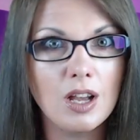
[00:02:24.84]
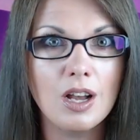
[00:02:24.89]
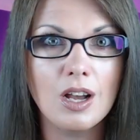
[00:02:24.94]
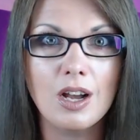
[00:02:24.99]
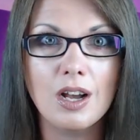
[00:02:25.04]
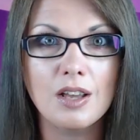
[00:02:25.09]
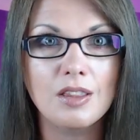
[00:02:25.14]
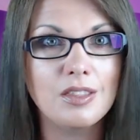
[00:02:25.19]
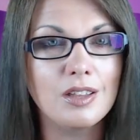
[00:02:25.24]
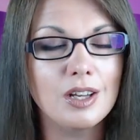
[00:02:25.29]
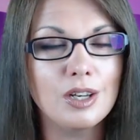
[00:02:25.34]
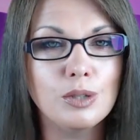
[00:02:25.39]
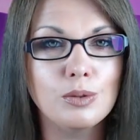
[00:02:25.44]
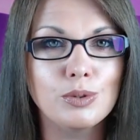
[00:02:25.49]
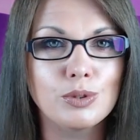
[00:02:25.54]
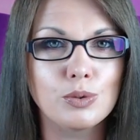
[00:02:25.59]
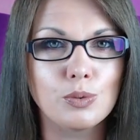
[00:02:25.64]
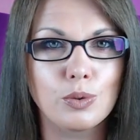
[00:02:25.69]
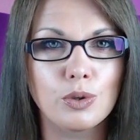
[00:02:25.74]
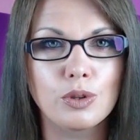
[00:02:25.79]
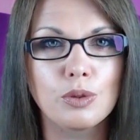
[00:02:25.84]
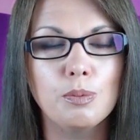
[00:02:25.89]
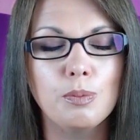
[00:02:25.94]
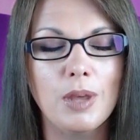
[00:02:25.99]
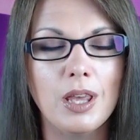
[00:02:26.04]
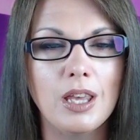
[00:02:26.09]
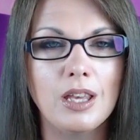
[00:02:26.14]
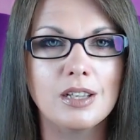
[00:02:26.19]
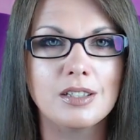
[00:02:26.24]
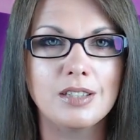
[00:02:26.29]
I thought it was worth
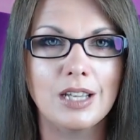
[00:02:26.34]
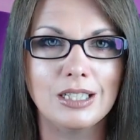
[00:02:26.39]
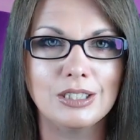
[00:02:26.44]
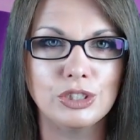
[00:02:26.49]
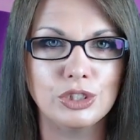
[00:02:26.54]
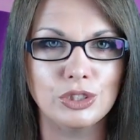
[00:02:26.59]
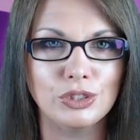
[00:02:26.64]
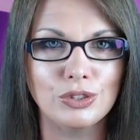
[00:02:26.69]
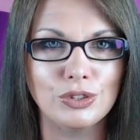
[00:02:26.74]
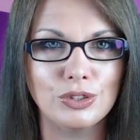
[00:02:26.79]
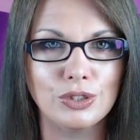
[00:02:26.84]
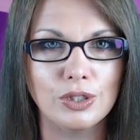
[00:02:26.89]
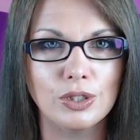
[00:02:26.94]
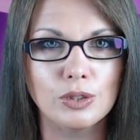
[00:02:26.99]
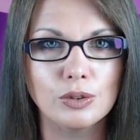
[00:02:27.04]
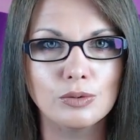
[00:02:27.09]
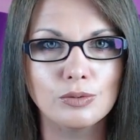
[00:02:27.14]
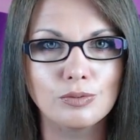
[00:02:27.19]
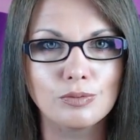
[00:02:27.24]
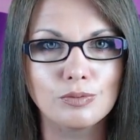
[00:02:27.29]
paying attention to.